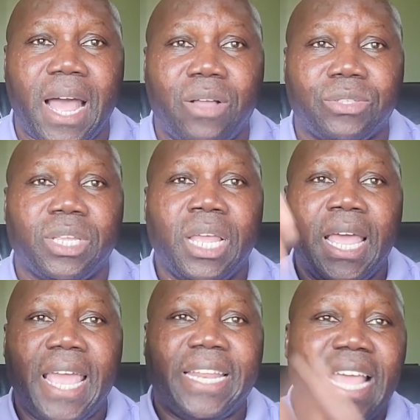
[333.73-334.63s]
house,
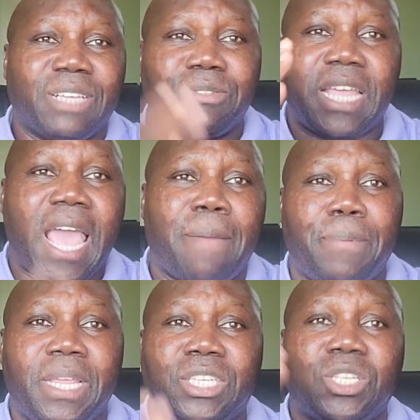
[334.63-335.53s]
and that's what's
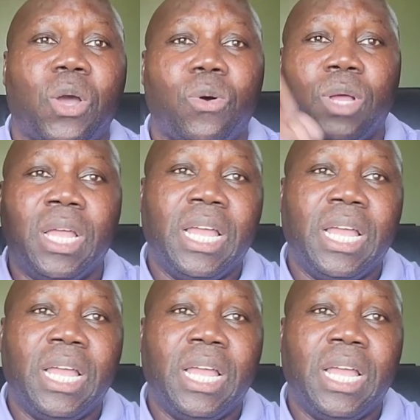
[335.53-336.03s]
happening. So